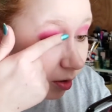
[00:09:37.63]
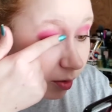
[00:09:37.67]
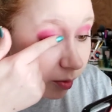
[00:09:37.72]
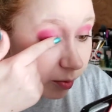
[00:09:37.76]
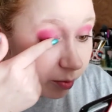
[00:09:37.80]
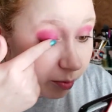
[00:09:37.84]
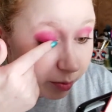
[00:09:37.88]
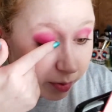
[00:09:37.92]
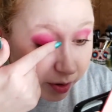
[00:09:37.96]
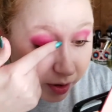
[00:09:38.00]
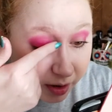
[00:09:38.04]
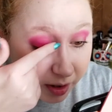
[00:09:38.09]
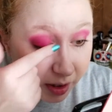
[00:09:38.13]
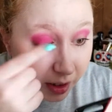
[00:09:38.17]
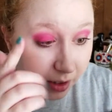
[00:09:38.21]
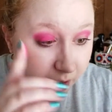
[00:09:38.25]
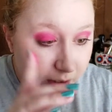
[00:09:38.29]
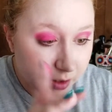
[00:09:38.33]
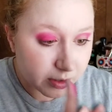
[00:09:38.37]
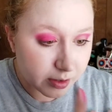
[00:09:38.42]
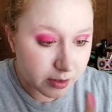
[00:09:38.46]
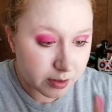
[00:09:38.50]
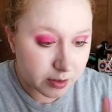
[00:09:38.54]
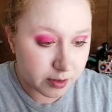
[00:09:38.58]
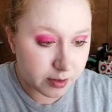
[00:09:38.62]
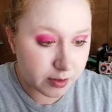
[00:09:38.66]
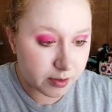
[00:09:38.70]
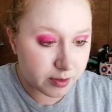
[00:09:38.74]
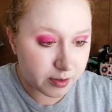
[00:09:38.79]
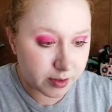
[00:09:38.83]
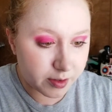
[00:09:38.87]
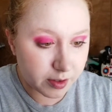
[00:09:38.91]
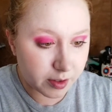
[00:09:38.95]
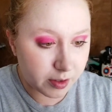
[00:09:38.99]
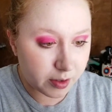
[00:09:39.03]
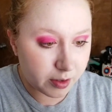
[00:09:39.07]
but that
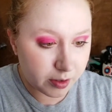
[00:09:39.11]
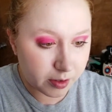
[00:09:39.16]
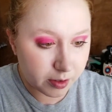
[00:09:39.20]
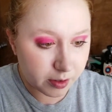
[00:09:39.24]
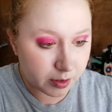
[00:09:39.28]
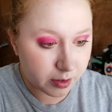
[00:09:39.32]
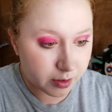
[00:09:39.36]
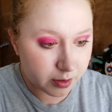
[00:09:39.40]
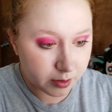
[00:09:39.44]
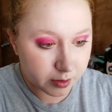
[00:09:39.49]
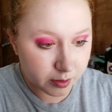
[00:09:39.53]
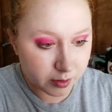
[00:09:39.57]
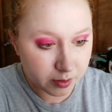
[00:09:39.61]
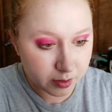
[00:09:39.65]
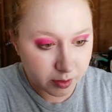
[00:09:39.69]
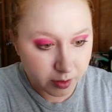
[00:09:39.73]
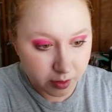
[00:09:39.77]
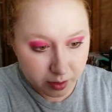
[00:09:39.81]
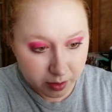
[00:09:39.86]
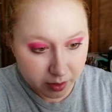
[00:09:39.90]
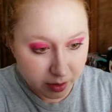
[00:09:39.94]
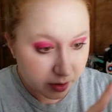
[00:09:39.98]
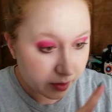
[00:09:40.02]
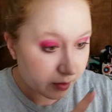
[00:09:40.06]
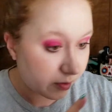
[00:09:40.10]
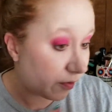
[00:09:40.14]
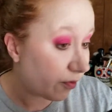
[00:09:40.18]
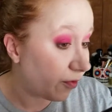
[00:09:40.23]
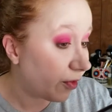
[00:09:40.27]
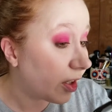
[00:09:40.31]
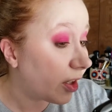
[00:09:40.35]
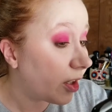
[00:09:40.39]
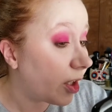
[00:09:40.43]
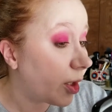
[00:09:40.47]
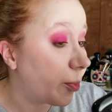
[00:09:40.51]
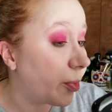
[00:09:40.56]
is
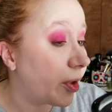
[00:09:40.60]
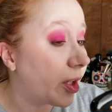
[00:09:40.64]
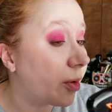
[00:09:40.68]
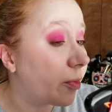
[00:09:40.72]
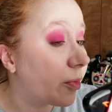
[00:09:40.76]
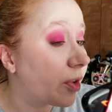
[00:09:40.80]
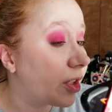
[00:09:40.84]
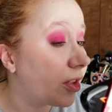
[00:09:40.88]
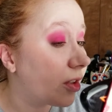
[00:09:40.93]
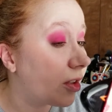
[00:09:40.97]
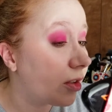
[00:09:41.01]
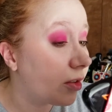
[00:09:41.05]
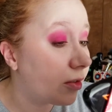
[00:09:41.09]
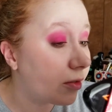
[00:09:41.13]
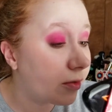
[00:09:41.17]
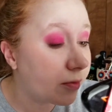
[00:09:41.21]
very pigmented.